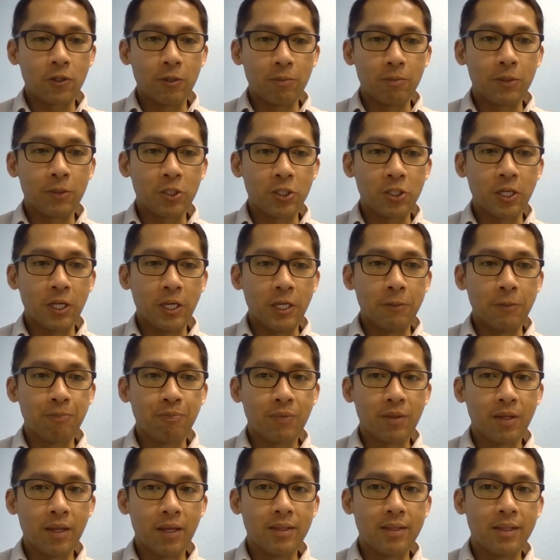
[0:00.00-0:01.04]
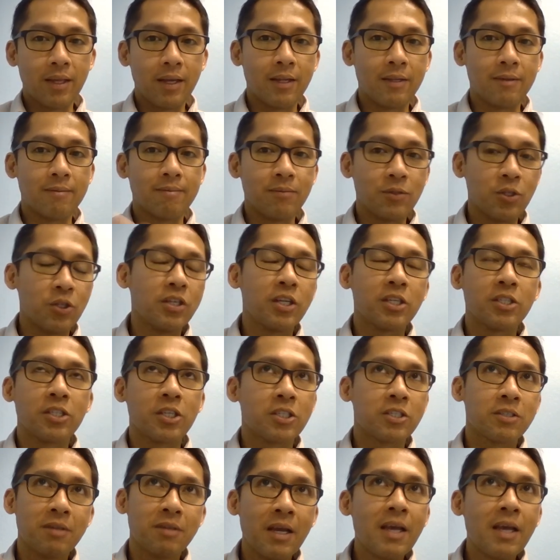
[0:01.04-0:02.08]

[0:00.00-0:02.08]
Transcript: the machine, and then gotcha. you know just